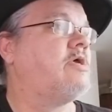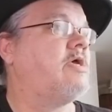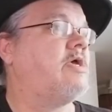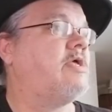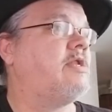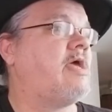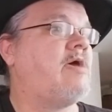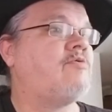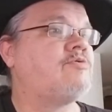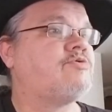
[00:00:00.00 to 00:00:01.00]
and
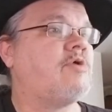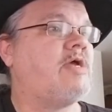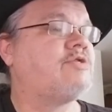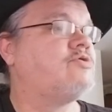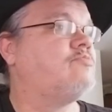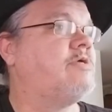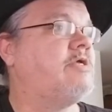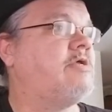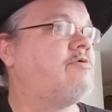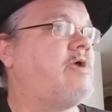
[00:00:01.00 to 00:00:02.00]
I will try to
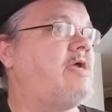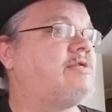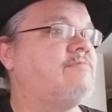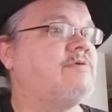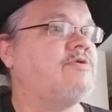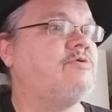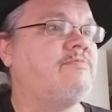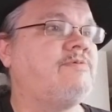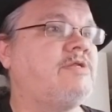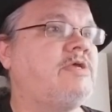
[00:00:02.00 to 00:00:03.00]
be interactive in
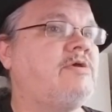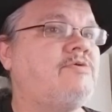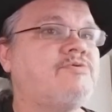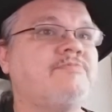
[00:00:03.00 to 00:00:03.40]
your videos.